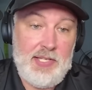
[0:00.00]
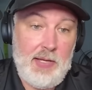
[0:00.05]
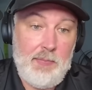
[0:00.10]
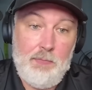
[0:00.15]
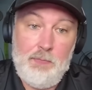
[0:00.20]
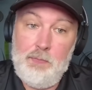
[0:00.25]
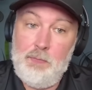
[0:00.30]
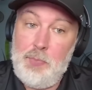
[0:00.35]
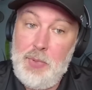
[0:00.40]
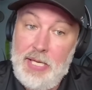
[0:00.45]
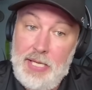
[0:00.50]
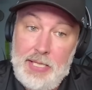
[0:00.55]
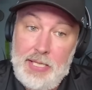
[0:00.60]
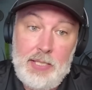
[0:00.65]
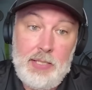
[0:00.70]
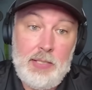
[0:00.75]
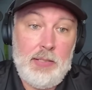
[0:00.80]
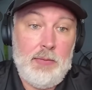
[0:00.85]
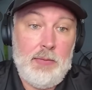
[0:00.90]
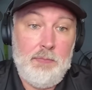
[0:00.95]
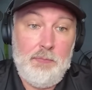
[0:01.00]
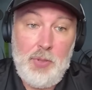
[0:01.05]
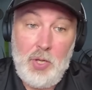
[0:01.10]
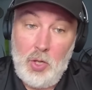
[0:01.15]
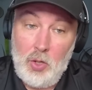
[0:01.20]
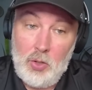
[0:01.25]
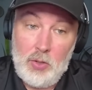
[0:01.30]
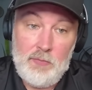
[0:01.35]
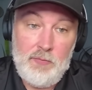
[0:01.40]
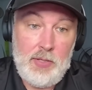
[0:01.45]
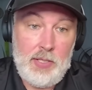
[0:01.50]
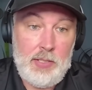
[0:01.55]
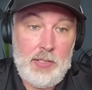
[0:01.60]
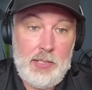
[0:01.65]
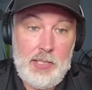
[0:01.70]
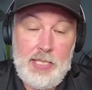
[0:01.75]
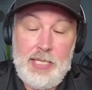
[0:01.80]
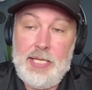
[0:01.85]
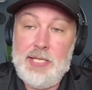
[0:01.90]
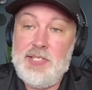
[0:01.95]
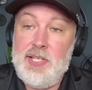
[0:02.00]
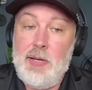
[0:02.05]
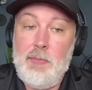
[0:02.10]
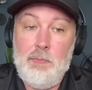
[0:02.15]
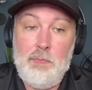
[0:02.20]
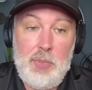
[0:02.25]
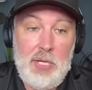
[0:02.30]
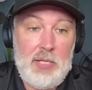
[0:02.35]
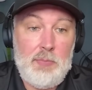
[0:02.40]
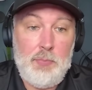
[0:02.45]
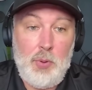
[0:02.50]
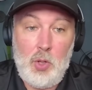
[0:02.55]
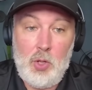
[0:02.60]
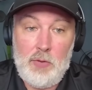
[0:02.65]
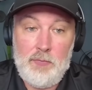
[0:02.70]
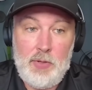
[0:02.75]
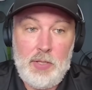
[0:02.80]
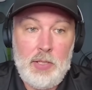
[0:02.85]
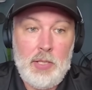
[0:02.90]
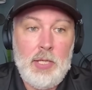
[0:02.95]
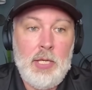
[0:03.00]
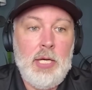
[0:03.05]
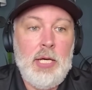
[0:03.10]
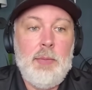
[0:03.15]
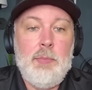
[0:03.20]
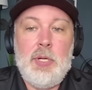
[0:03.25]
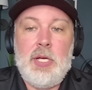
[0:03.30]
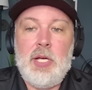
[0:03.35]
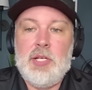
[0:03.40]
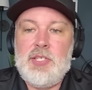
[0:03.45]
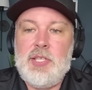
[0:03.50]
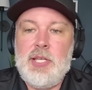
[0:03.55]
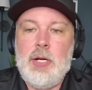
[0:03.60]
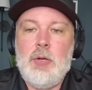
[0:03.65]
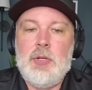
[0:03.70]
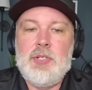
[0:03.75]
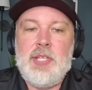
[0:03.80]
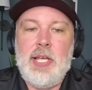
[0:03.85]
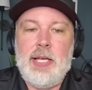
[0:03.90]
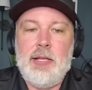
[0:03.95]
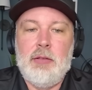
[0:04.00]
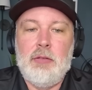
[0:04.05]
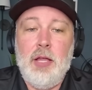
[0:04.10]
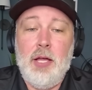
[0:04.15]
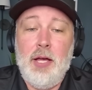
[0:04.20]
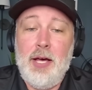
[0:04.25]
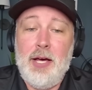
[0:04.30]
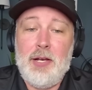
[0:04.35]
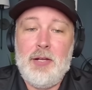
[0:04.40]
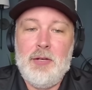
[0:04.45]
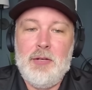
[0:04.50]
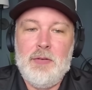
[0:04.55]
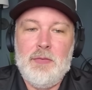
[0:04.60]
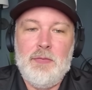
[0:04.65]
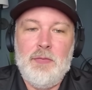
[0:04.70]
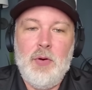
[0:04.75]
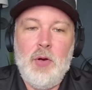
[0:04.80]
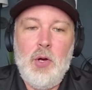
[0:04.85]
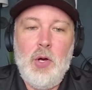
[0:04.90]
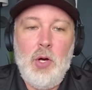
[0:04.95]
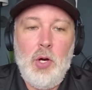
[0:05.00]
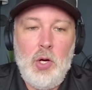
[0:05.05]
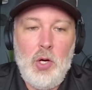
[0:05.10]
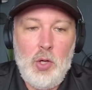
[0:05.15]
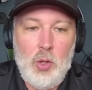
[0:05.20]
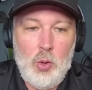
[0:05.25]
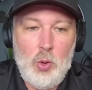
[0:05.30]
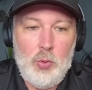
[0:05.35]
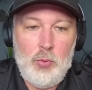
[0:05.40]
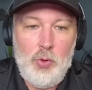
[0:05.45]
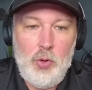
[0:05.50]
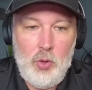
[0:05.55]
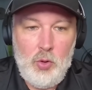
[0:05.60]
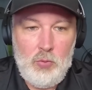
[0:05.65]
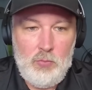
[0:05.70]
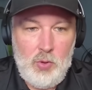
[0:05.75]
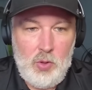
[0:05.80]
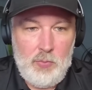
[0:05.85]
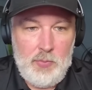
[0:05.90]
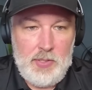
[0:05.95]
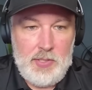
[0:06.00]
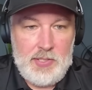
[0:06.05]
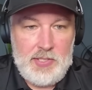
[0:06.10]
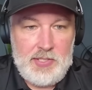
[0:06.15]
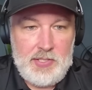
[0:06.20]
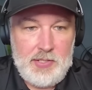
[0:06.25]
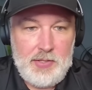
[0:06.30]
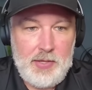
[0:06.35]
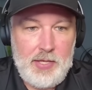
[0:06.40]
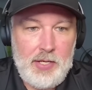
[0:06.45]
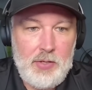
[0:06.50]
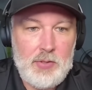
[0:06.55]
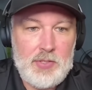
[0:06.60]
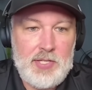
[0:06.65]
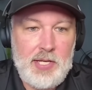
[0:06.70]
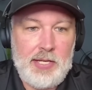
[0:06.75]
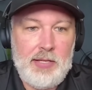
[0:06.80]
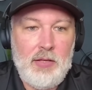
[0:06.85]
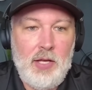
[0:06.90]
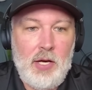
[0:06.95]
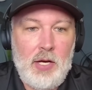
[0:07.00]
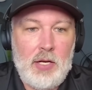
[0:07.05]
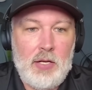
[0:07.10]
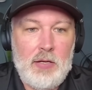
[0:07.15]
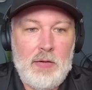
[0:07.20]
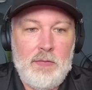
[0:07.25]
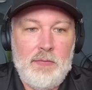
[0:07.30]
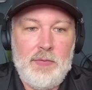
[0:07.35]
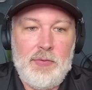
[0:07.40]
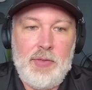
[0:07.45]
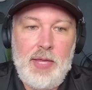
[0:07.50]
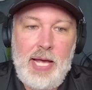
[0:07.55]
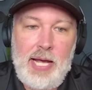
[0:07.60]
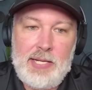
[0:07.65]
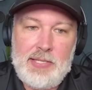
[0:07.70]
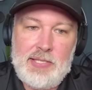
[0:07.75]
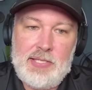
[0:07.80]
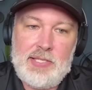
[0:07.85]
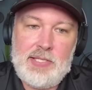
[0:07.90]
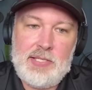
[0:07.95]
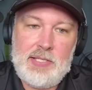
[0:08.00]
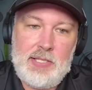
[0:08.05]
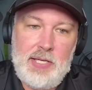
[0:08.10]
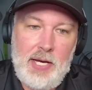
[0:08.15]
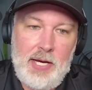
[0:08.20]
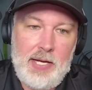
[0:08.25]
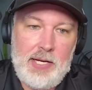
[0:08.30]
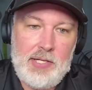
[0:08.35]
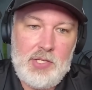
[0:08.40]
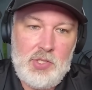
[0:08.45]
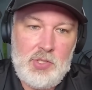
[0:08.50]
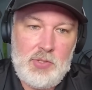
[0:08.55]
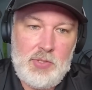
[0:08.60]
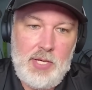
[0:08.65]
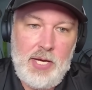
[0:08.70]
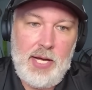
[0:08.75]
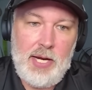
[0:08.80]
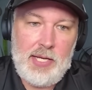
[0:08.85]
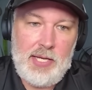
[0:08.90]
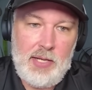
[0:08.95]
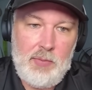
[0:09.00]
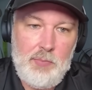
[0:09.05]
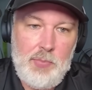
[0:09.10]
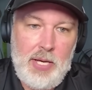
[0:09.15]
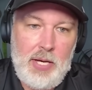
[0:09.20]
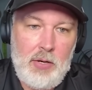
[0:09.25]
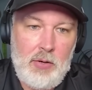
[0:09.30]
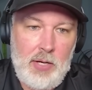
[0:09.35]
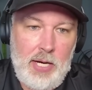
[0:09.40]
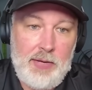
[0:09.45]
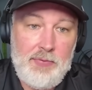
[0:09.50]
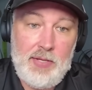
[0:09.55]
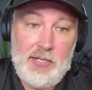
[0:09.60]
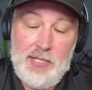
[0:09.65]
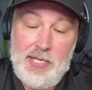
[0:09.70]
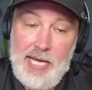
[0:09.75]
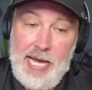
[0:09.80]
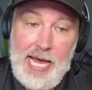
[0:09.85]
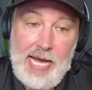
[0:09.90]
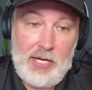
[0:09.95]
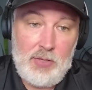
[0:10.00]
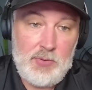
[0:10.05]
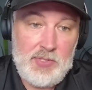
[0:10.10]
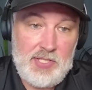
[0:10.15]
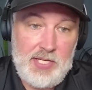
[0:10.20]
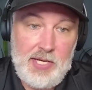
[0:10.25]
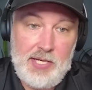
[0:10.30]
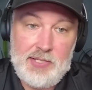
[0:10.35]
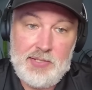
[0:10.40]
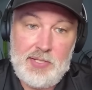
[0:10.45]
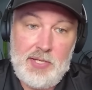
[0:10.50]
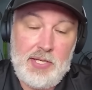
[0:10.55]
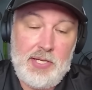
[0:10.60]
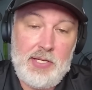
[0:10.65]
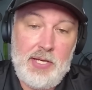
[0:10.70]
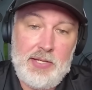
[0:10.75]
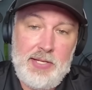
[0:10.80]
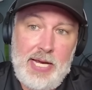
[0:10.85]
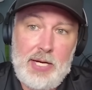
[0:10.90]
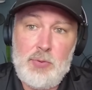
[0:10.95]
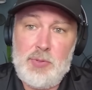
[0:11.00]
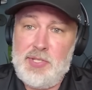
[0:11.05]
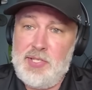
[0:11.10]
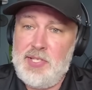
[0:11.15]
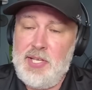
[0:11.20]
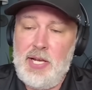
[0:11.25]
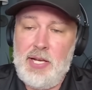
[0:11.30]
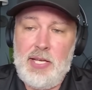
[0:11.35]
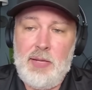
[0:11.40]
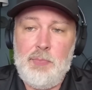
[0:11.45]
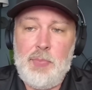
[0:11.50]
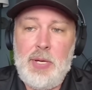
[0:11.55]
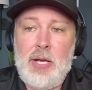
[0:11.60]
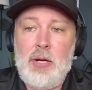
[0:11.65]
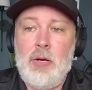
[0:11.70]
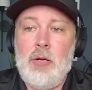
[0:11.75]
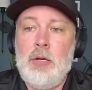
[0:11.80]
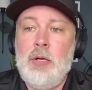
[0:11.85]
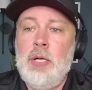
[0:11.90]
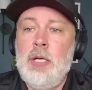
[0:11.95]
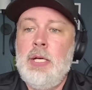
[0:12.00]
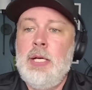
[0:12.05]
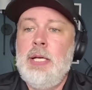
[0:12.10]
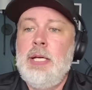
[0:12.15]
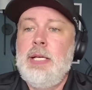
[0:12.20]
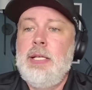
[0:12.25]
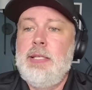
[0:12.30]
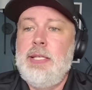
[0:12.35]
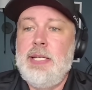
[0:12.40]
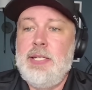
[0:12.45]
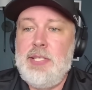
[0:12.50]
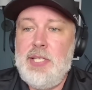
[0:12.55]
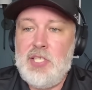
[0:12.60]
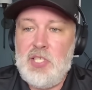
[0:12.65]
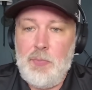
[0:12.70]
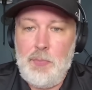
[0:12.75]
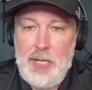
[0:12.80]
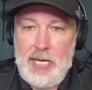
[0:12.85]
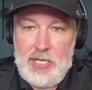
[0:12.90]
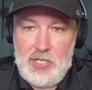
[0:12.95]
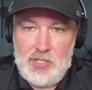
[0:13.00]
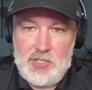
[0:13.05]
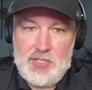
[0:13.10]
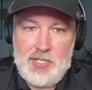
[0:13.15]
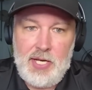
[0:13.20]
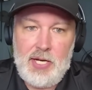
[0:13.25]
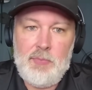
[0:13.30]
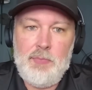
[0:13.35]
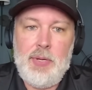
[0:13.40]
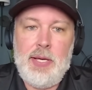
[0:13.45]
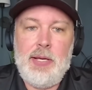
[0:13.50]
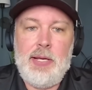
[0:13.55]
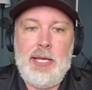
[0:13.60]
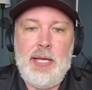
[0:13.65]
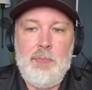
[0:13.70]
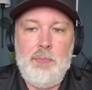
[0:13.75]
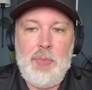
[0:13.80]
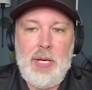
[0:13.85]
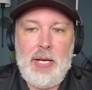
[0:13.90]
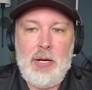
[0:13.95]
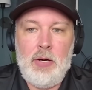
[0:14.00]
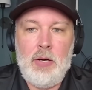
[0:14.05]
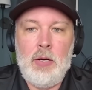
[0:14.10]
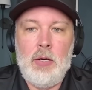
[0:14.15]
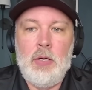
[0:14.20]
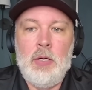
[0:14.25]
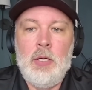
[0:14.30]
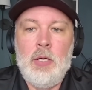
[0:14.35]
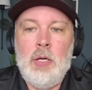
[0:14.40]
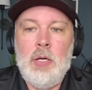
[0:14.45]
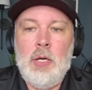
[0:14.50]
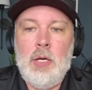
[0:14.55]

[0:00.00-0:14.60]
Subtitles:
is a big part of it. He is a big part of it because there is a lot of oh no moments. There is a lot of that's gotta get better. I think the accuracy's got to get better. The anticipation's got to get better.